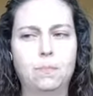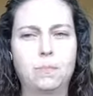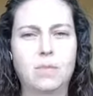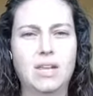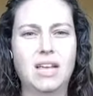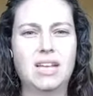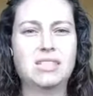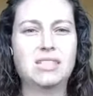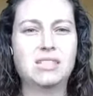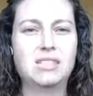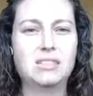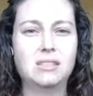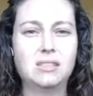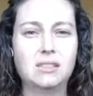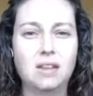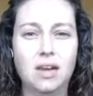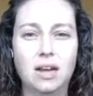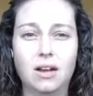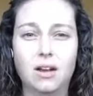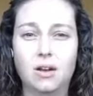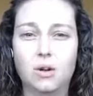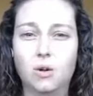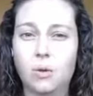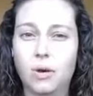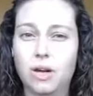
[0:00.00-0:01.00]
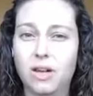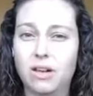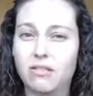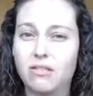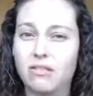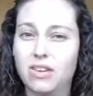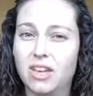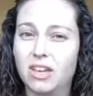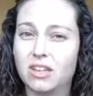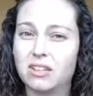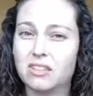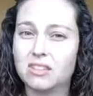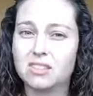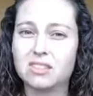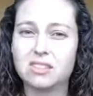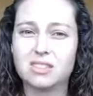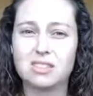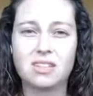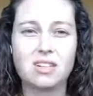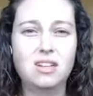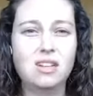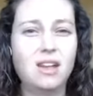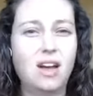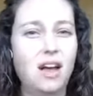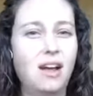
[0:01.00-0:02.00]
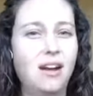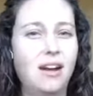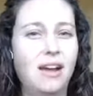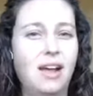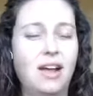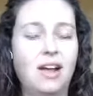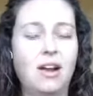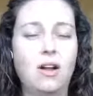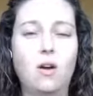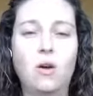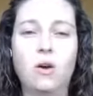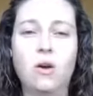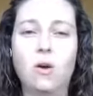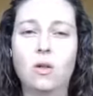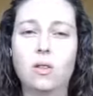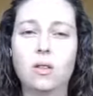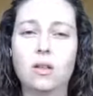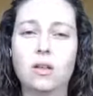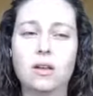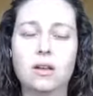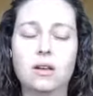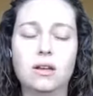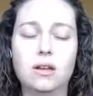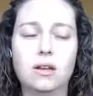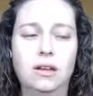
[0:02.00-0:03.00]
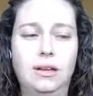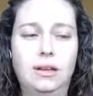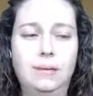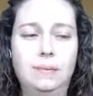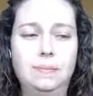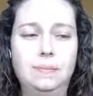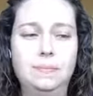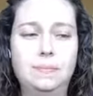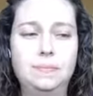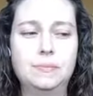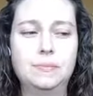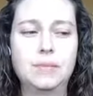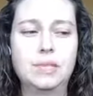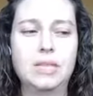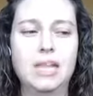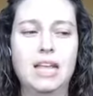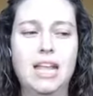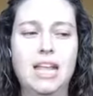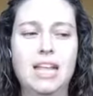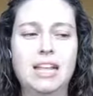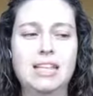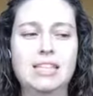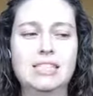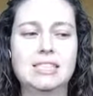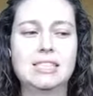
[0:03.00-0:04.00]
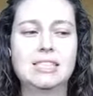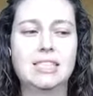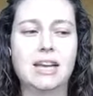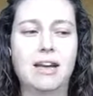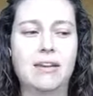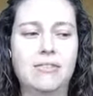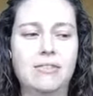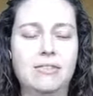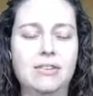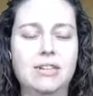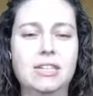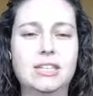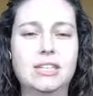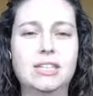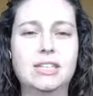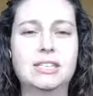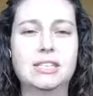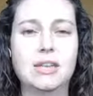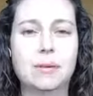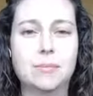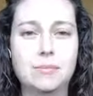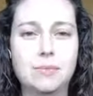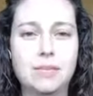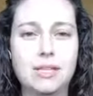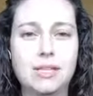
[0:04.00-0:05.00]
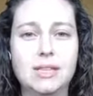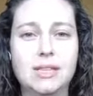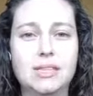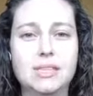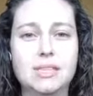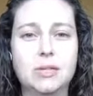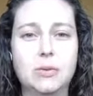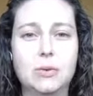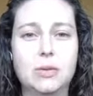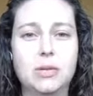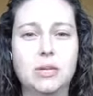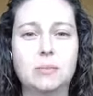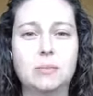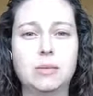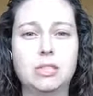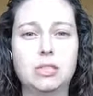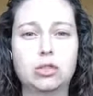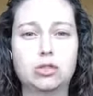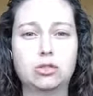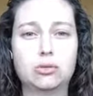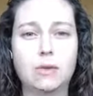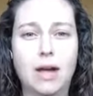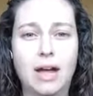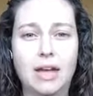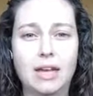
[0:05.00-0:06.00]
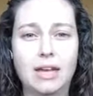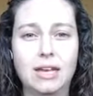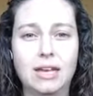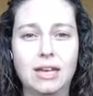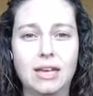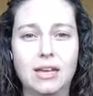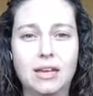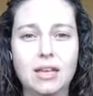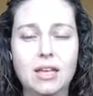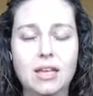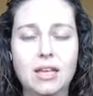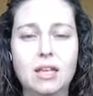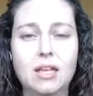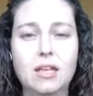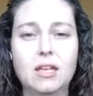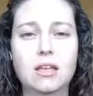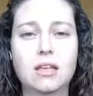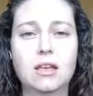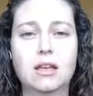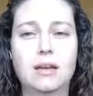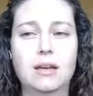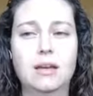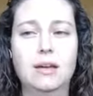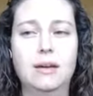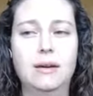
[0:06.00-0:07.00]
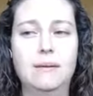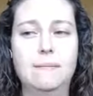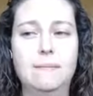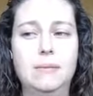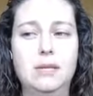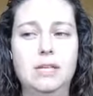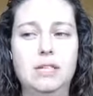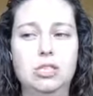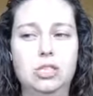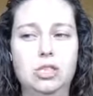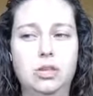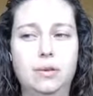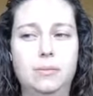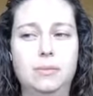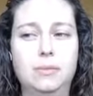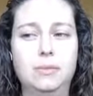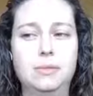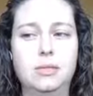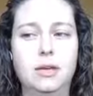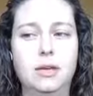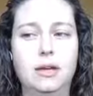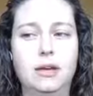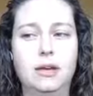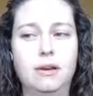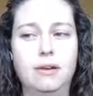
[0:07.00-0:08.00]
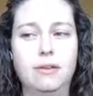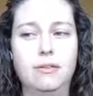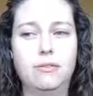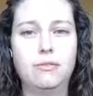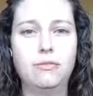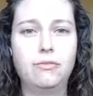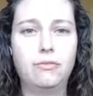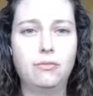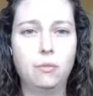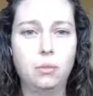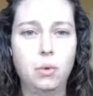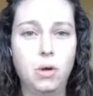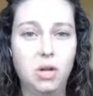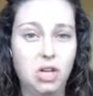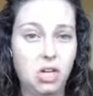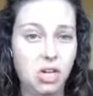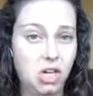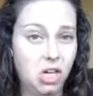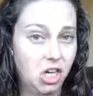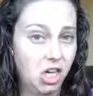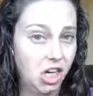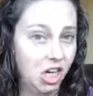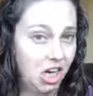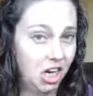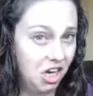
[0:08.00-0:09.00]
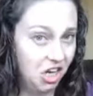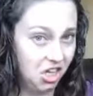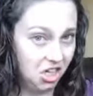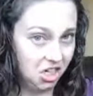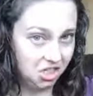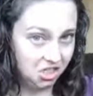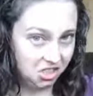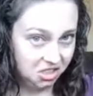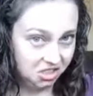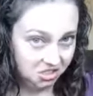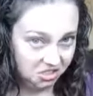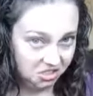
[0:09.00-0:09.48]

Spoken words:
it's not a quick fix, not at all. It is definitely something that's going to be trying in terms of what your hair